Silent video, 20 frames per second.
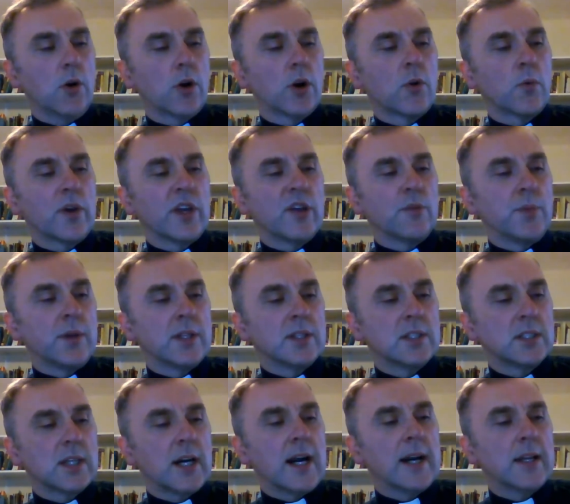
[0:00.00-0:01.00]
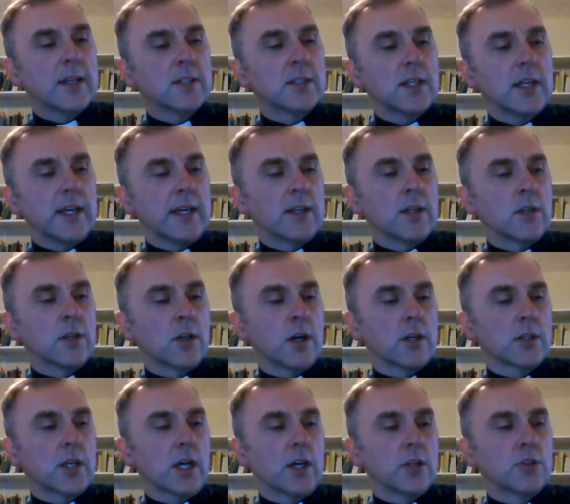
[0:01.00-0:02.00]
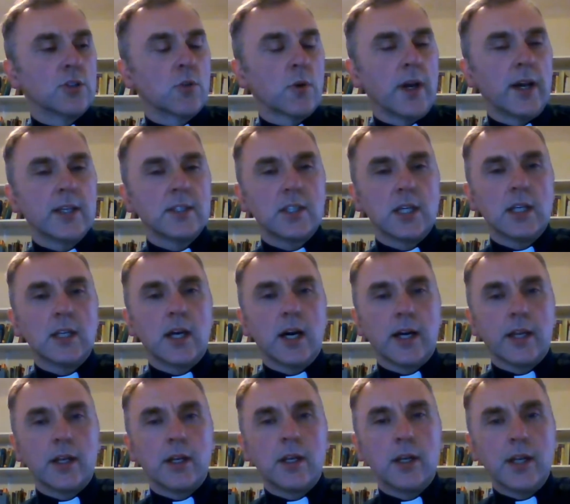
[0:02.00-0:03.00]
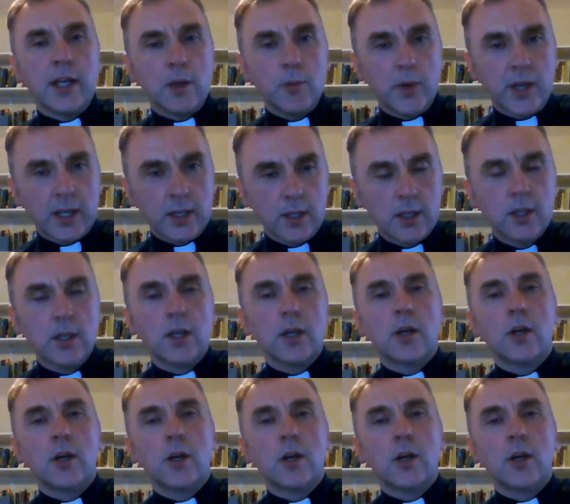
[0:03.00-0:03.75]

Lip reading: or we have been silent in not addressing and naming